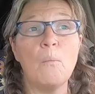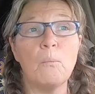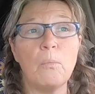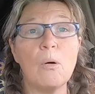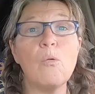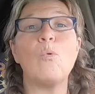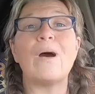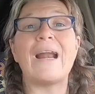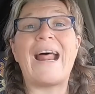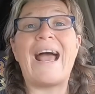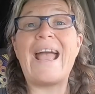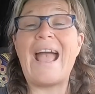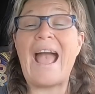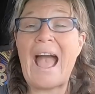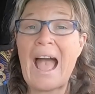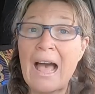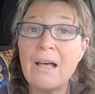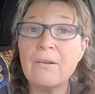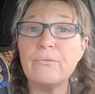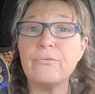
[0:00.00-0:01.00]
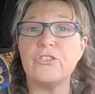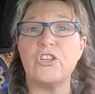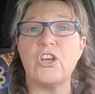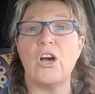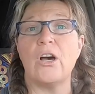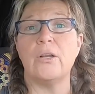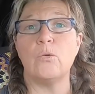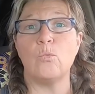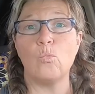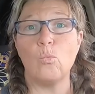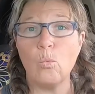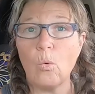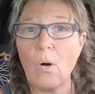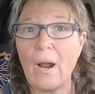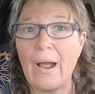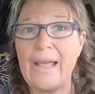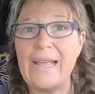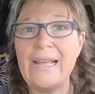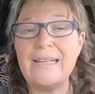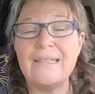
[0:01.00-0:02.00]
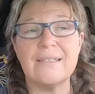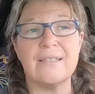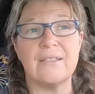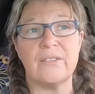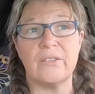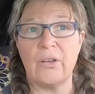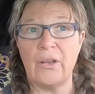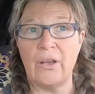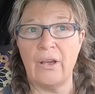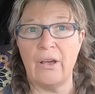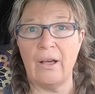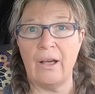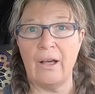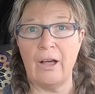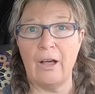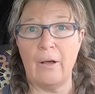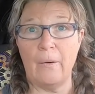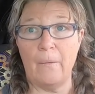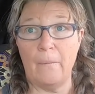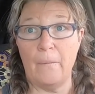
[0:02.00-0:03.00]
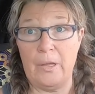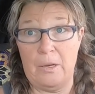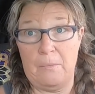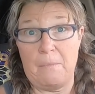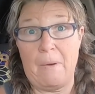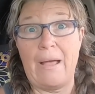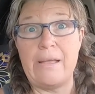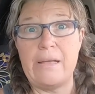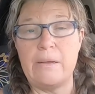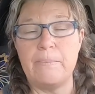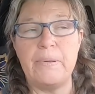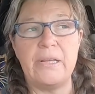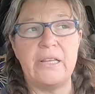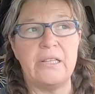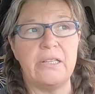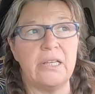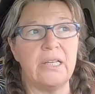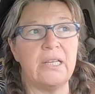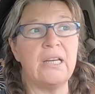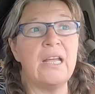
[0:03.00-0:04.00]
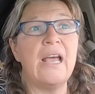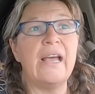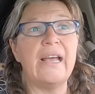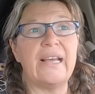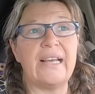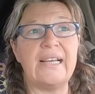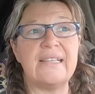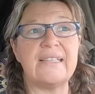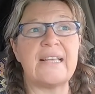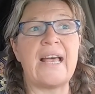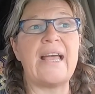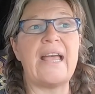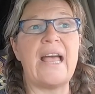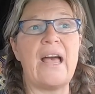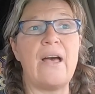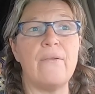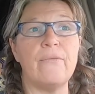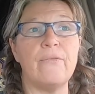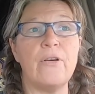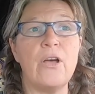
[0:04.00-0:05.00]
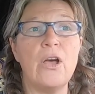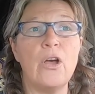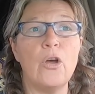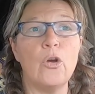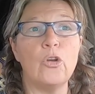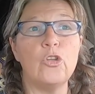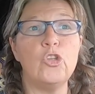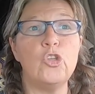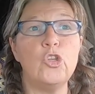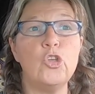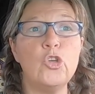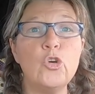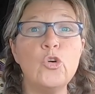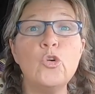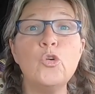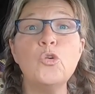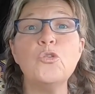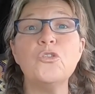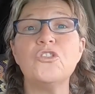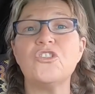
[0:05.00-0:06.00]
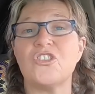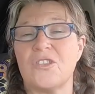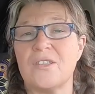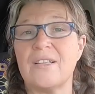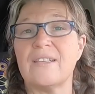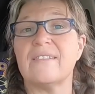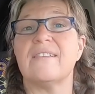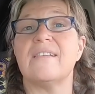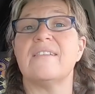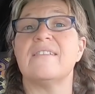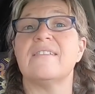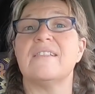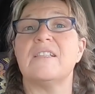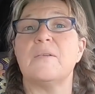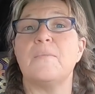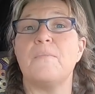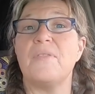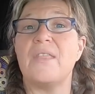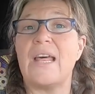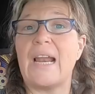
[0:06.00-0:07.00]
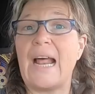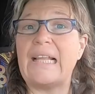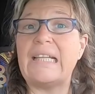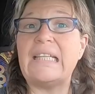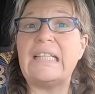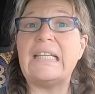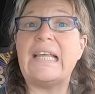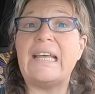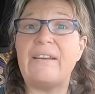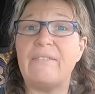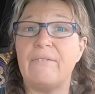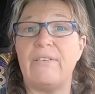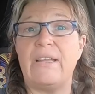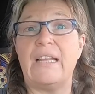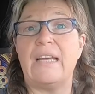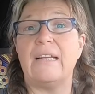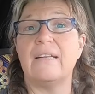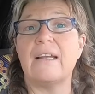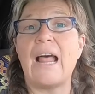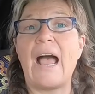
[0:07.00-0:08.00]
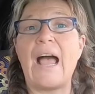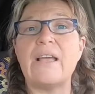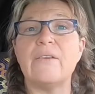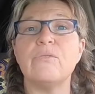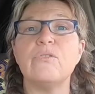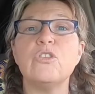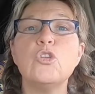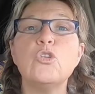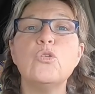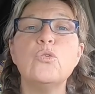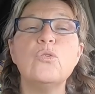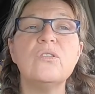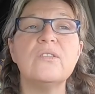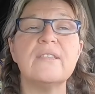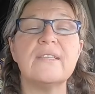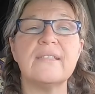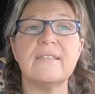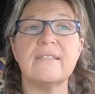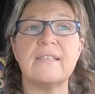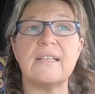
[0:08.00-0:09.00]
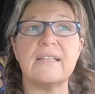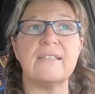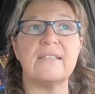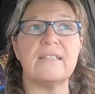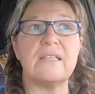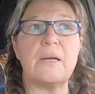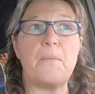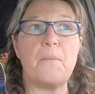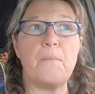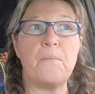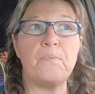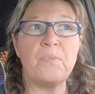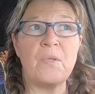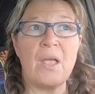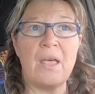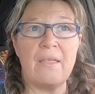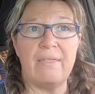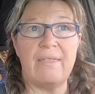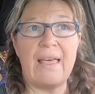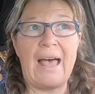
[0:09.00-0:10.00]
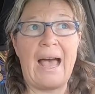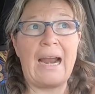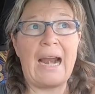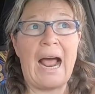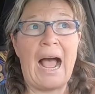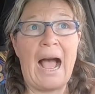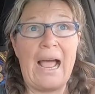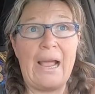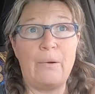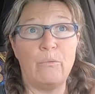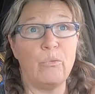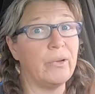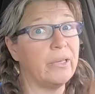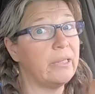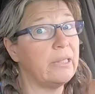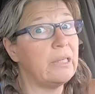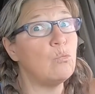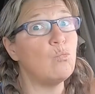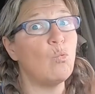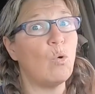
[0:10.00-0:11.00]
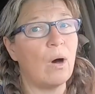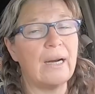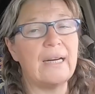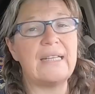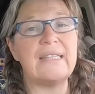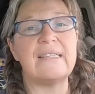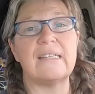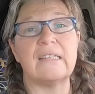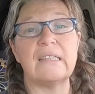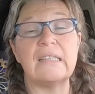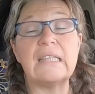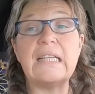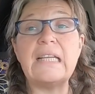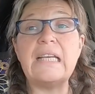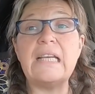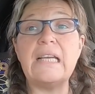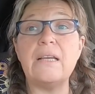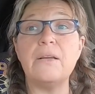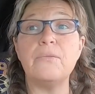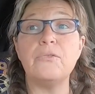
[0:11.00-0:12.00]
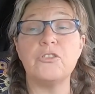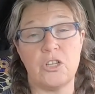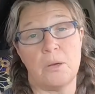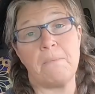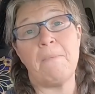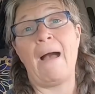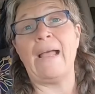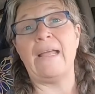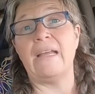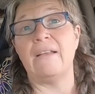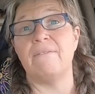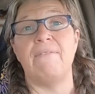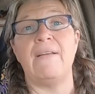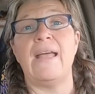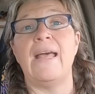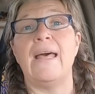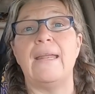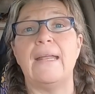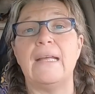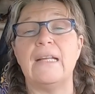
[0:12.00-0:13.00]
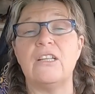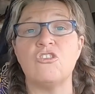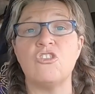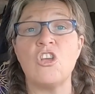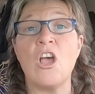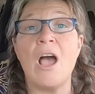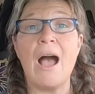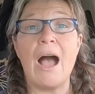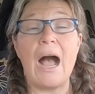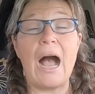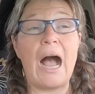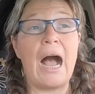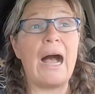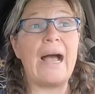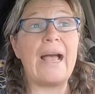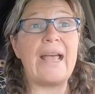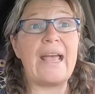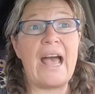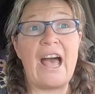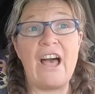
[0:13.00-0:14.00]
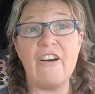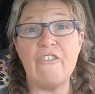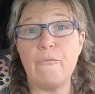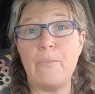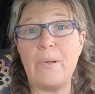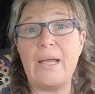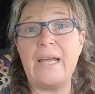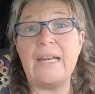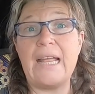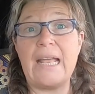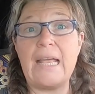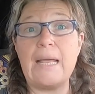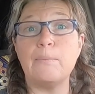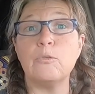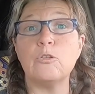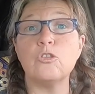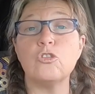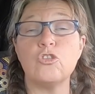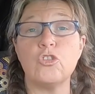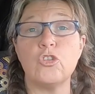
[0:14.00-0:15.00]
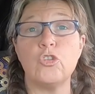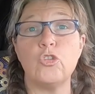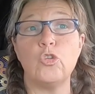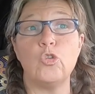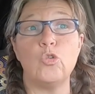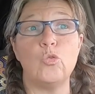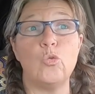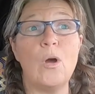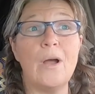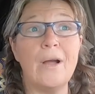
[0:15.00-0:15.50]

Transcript: But what I have done right, uh, in my opinion, is I have used the system that I live in. I've used the system that I really wanted to leave to my advantage. I have been able to